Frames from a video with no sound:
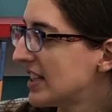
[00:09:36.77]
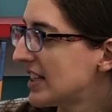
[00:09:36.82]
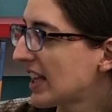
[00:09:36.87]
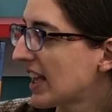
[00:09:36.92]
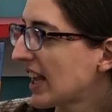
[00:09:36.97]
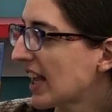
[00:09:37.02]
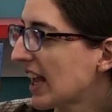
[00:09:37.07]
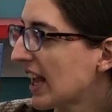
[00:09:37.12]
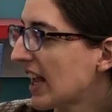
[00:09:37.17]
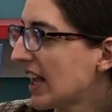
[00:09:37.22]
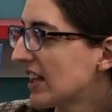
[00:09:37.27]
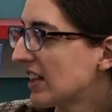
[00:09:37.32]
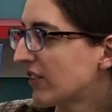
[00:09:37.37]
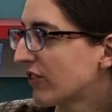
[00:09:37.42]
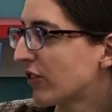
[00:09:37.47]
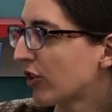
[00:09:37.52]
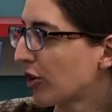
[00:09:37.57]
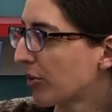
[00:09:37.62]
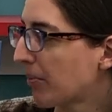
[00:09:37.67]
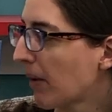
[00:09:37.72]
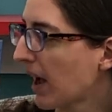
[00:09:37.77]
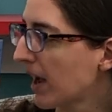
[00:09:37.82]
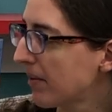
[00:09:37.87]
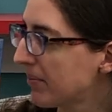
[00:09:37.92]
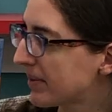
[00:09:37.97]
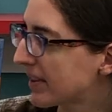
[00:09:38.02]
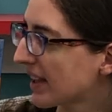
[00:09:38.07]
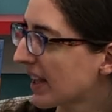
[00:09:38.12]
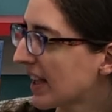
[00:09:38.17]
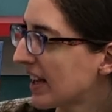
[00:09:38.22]
Z isn't for
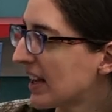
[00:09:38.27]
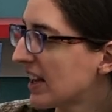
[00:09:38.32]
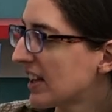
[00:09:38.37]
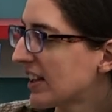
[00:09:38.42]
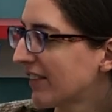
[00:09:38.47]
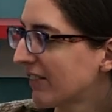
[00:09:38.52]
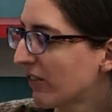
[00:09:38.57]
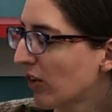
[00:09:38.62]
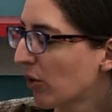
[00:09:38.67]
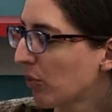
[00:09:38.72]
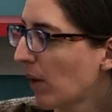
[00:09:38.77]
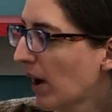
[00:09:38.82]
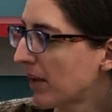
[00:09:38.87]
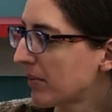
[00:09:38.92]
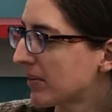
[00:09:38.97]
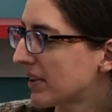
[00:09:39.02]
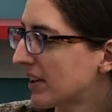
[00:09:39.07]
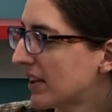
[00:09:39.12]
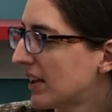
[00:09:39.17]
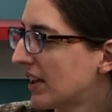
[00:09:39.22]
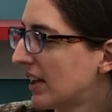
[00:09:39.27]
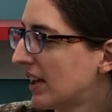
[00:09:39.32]
pipes, it isn't for wipes.